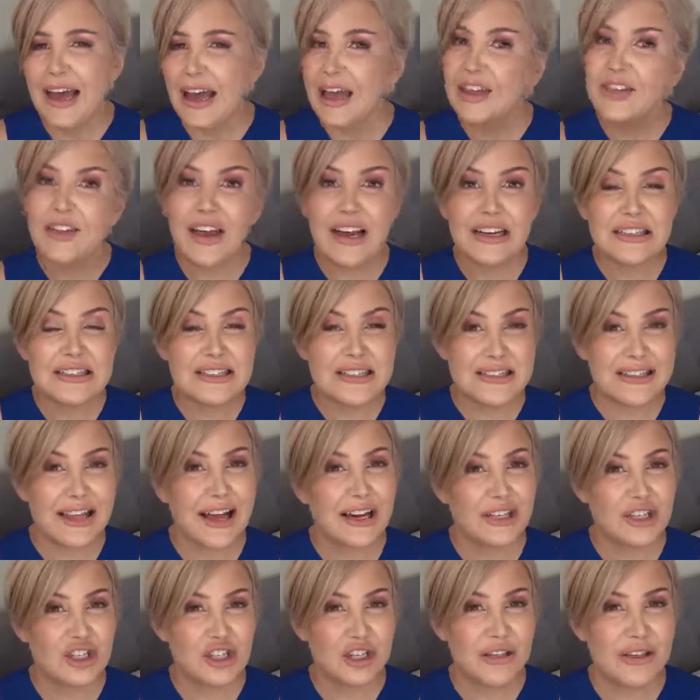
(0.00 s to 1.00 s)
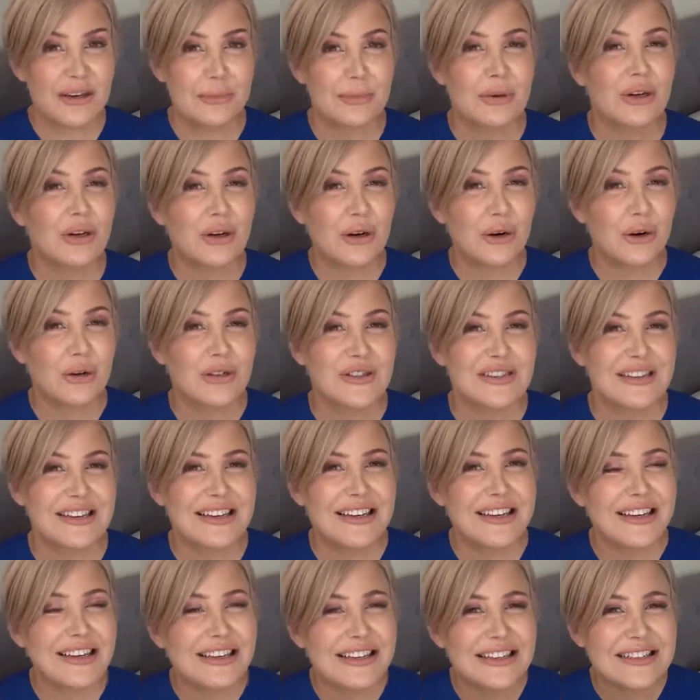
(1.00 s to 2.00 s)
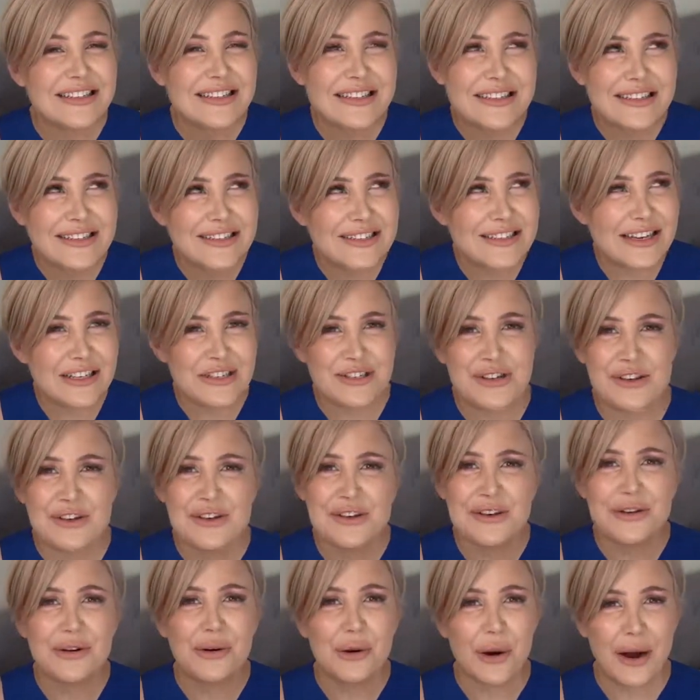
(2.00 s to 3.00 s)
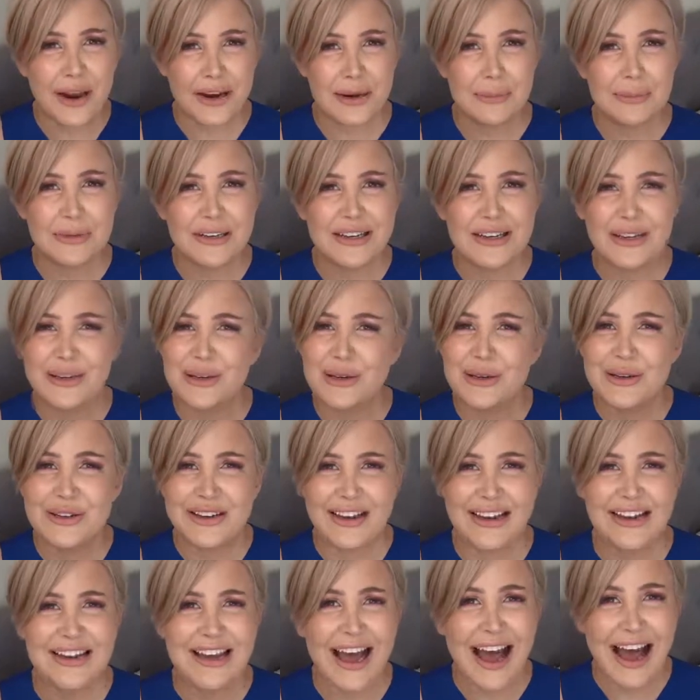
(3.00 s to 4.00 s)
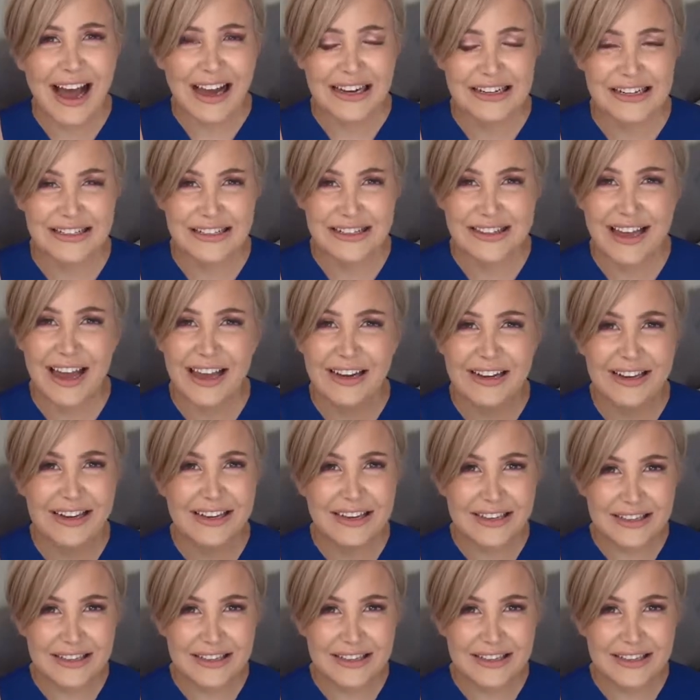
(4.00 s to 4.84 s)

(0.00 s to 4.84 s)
And that's largely because it is such an incredibly unique act that it